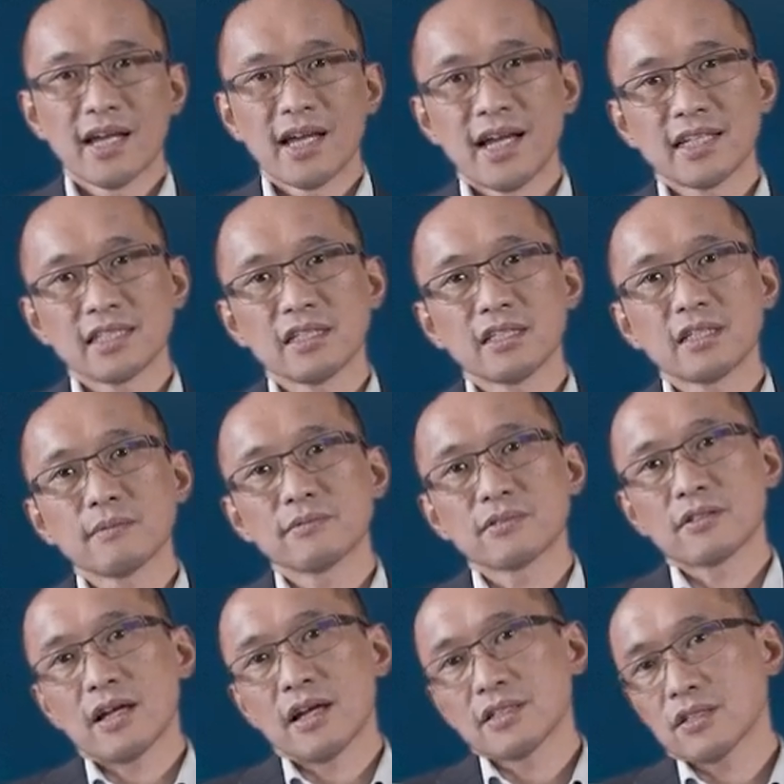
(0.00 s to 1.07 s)
and
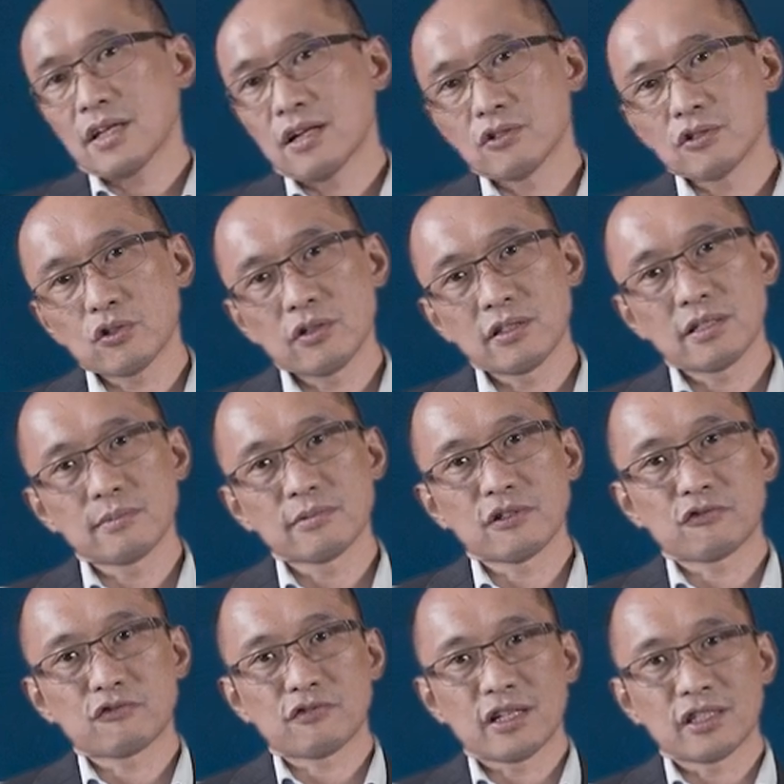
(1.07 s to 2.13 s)
also in terms of
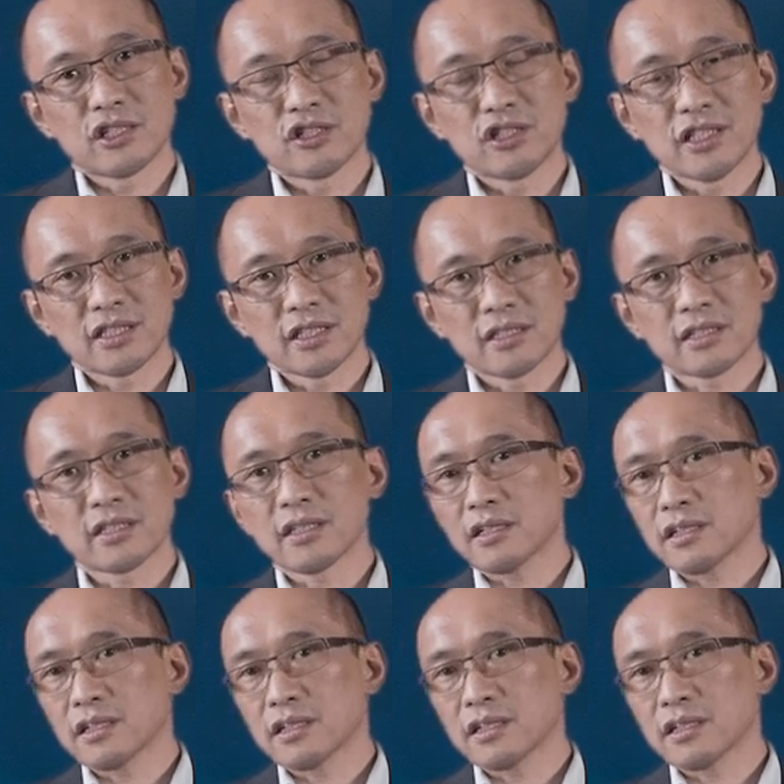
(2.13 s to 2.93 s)
strategies in